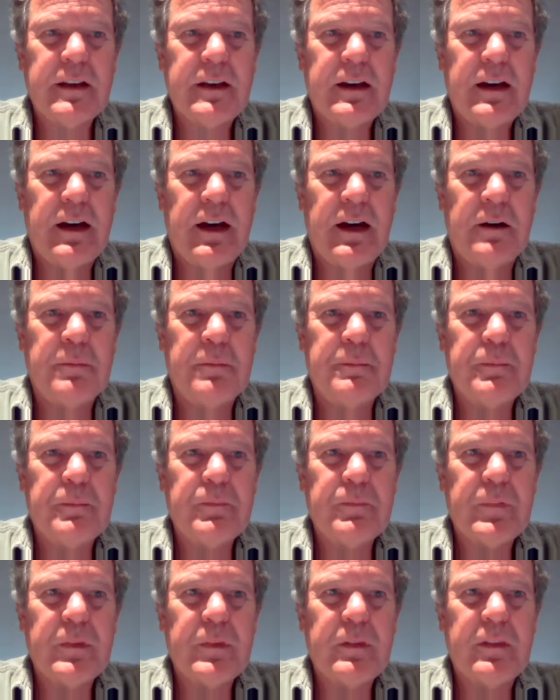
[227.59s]

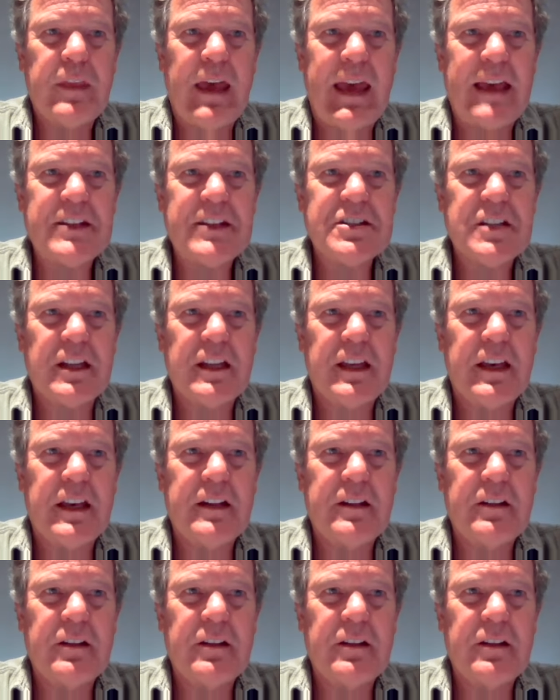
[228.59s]
Um, that said,